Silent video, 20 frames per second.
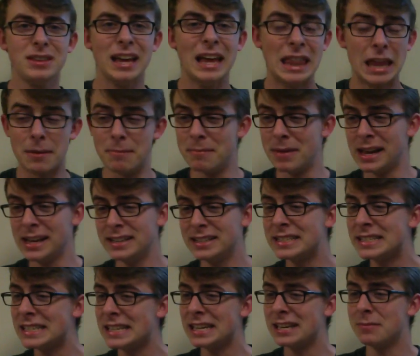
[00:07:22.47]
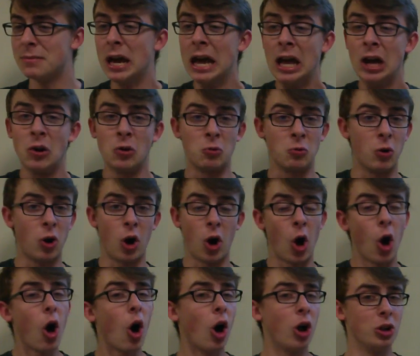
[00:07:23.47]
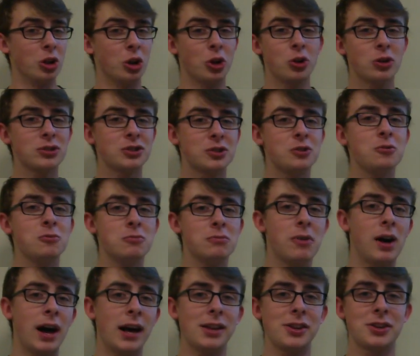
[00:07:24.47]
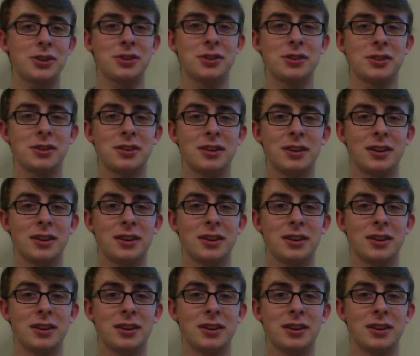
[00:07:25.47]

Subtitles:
And that may seem a little too much.